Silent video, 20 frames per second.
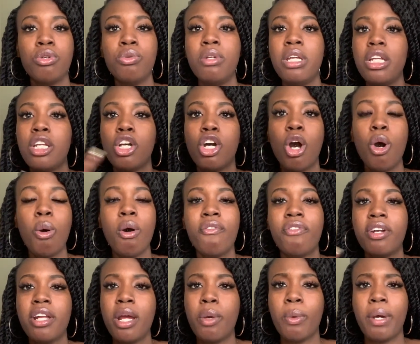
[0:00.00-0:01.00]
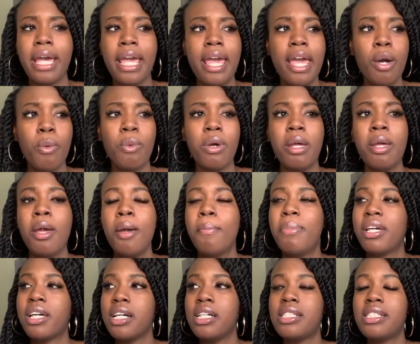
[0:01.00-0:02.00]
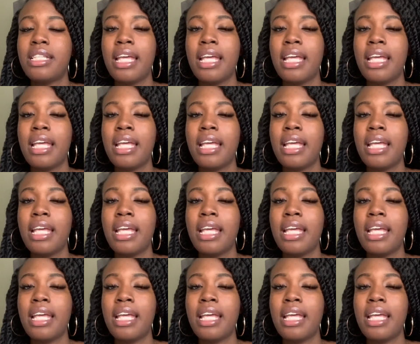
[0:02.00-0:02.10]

You need to go over there with Edwin because